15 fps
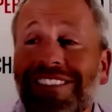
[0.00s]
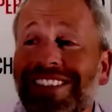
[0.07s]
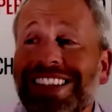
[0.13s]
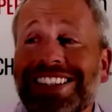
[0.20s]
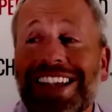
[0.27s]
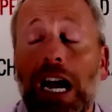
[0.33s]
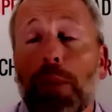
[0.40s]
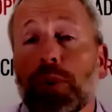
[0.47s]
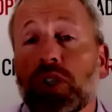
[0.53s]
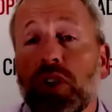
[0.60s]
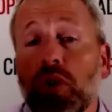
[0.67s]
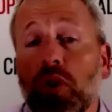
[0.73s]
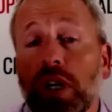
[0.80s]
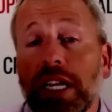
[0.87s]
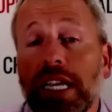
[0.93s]
have these
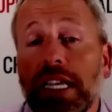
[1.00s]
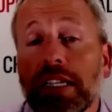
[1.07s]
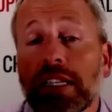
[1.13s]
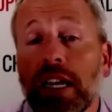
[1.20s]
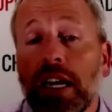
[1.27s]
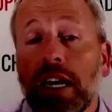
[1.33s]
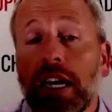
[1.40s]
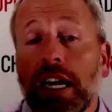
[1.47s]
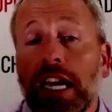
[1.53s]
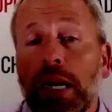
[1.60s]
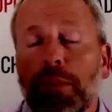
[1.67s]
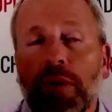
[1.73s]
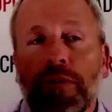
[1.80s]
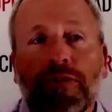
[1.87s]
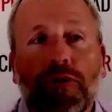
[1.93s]
opportunities,
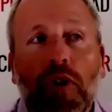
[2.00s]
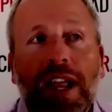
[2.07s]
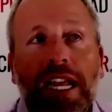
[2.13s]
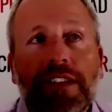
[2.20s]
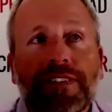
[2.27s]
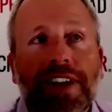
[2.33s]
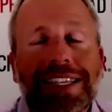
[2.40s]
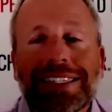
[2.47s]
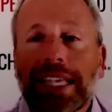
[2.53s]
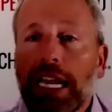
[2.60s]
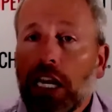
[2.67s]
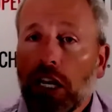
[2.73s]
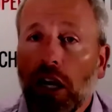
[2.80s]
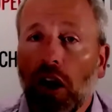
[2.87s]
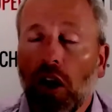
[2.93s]
and I'm afraid if I
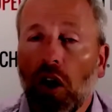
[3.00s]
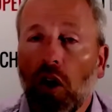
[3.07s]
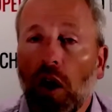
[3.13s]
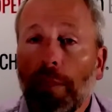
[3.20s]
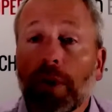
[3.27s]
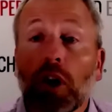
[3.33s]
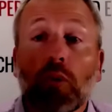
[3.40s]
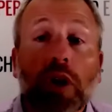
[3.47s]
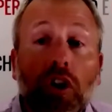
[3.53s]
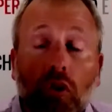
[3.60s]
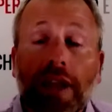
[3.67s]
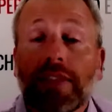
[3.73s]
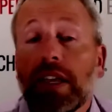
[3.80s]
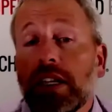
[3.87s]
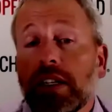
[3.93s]
say no, I'm going to
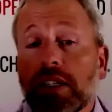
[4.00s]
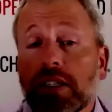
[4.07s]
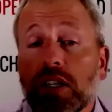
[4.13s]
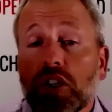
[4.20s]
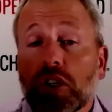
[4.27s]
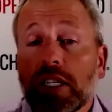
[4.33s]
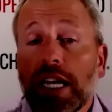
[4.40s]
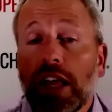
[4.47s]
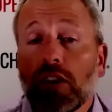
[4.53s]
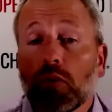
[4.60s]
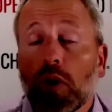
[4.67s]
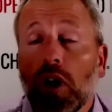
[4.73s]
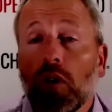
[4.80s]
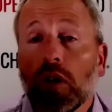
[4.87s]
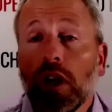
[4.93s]
regret that decision down the
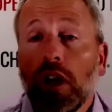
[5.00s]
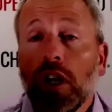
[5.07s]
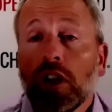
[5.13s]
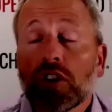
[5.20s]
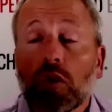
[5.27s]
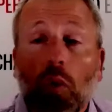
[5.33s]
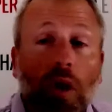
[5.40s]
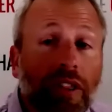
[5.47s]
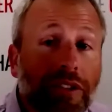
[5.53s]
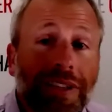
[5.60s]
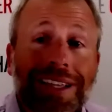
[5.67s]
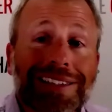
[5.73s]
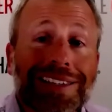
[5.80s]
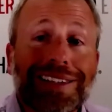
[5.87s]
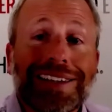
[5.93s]
road. So whether
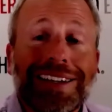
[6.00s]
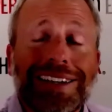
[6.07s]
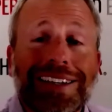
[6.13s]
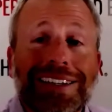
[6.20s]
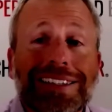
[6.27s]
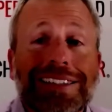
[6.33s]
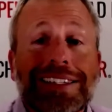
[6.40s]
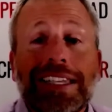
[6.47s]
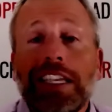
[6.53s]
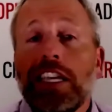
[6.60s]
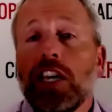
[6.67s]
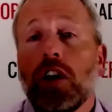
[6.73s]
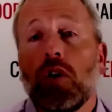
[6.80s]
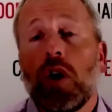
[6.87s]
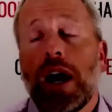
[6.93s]
that's a
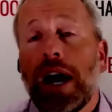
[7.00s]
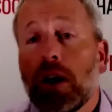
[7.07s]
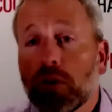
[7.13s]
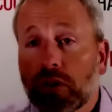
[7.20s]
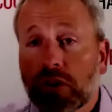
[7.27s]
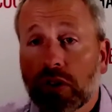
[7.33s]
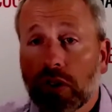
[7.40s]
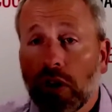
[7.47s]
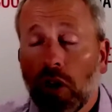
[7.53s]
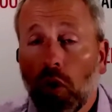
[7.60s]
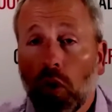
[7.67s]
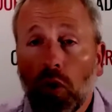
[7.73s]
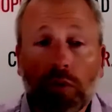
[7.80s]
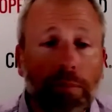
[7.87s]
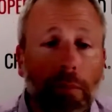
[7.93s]
CEO,
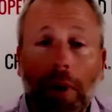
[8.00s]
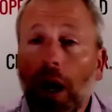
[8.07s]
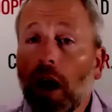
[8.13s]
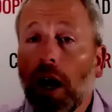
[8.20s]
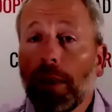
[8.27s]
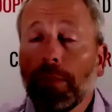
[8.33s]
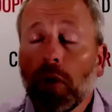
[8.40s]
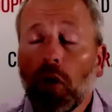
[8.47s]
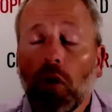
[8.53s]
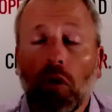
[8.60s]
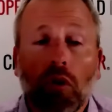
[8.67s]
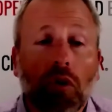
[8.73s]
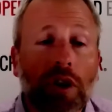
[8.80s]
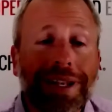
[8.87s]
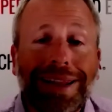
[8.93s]
household mom
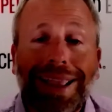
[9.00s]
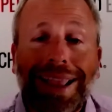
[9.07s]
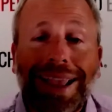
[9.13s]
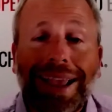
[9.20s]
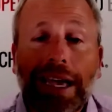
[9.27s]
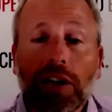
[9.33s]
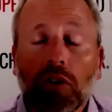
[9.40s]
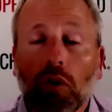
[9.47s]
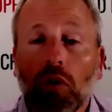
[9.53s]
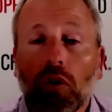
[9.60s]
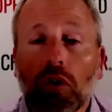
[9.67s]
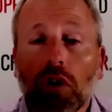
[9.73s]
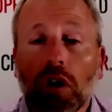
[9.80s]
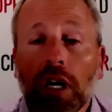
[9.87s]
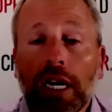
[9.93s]
or dad,
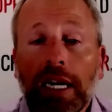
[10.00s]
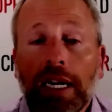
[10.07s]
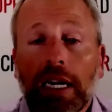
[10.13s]
or